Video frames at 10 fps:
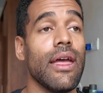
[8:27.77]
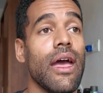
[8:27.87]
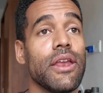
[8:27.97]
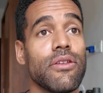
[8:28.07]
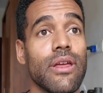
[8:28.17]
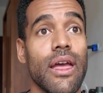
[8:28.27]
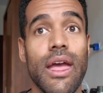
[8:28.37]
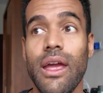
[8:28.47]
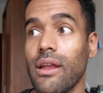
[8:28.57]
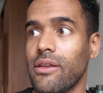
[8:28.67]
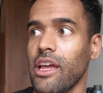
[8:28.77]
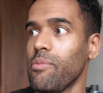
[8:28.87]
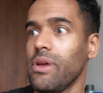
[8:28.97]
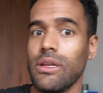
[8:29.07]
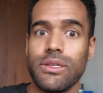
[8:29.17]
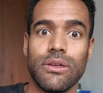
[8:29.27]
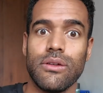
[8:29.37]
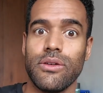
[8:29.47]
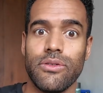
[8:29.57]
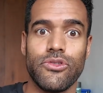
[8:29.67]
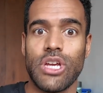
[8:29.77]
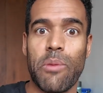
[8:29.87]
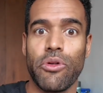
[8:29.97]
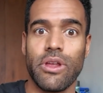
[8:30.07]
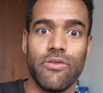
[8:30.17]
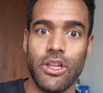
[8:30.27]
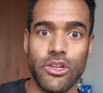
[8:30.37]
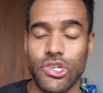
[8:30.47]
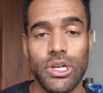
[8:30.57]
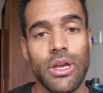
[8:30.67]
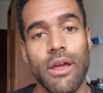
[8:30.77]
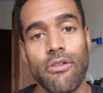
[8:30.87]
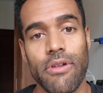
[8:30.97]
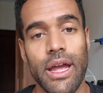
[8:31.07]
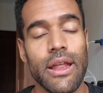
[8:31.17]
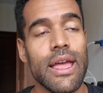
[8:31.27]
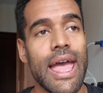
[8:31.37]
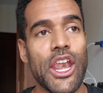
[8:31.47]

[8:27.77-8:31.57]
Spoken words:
and you say, hey, take me to Chamberlain Village, right?